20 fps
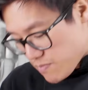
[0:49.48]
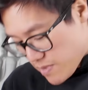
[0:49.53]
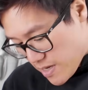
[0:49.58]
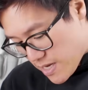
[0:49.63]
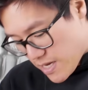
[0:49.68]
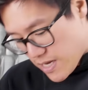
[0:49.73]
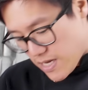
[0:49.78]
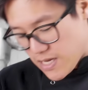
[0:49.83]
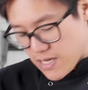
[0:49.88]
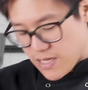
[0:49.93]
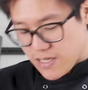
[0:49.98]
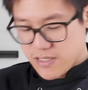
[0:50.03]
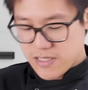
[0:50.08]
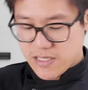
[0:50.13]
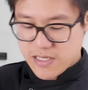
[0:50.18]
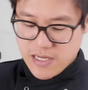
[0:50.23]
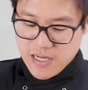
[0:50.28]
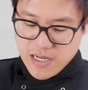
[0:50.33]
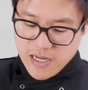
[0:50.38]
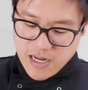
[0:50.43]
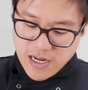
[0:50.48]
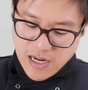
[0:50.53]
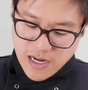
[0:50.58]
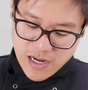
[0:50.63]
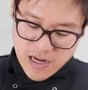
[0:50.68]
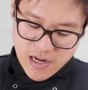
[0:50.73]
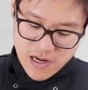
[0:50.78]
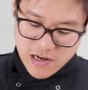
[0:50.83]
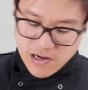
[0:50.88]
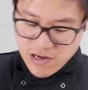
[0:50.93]
meat,
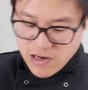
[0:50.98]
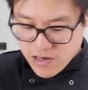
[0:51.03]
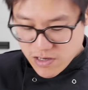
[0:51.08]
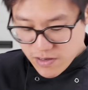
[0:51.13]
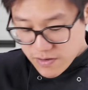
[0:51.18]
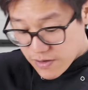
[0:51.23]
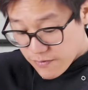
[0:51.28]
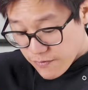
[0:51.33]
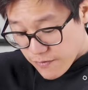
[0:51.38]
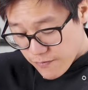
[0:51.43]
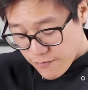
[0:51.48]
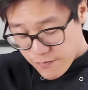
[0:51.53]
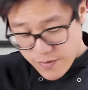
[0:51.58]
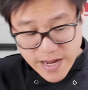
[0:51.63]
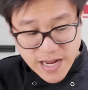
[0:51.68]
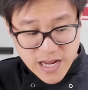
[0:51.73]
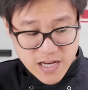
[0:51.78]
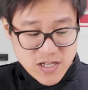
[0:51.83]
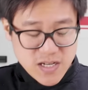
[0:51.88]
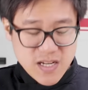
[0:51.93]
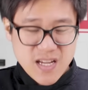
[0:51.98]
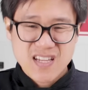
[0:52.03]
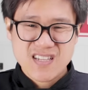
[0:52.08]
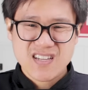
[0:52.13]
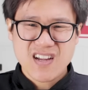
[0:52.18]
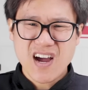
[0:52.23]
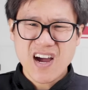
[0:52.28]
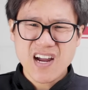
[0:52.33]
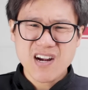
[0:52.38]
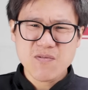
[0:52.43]
a load of different veg,
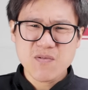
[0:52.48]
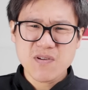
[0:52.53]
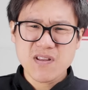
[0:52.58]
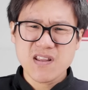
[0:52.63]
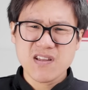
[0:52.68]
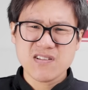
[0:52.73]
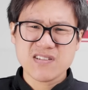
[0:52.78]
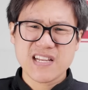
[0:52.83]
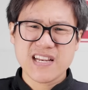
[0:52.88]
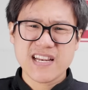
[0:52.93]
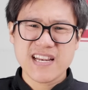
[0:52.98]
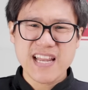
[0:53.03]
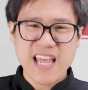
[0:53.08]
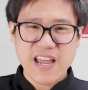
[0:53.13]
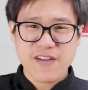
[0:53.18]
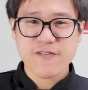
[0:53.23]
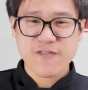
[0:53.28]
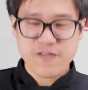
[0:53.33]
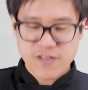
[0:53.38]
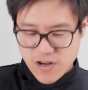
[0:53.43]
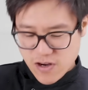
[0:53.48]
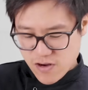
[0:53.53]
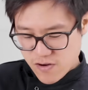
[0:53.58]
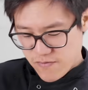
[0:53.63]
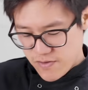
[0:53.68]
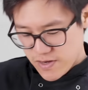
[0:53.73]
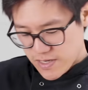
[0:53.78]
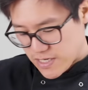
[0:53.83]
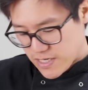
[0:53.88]
kind of one of those leftover